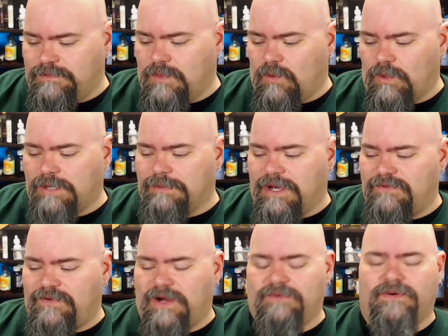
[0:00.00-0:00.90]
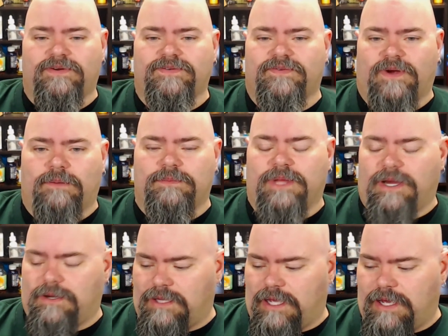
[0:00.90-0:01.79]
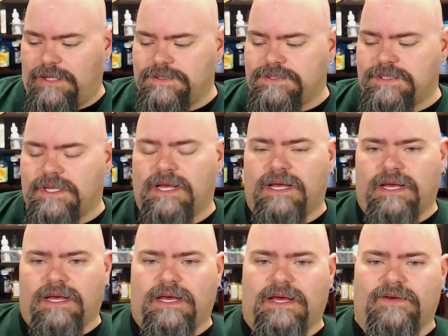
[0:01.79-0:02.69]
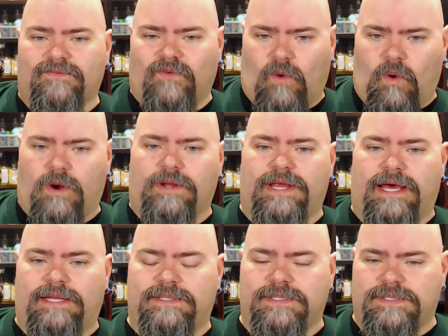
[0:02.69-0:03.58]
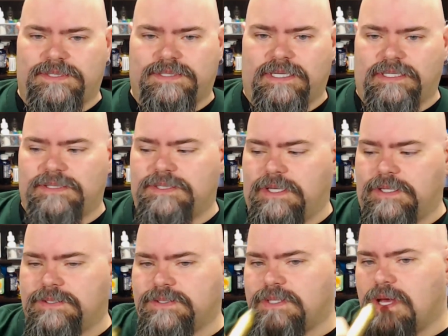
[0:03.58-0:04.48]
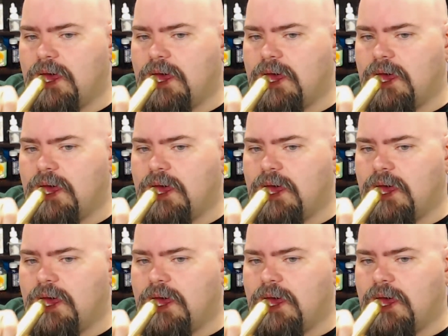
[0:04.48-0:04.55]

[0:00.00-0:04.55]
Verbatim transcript: one of my favorites from their lines for that distinct taste.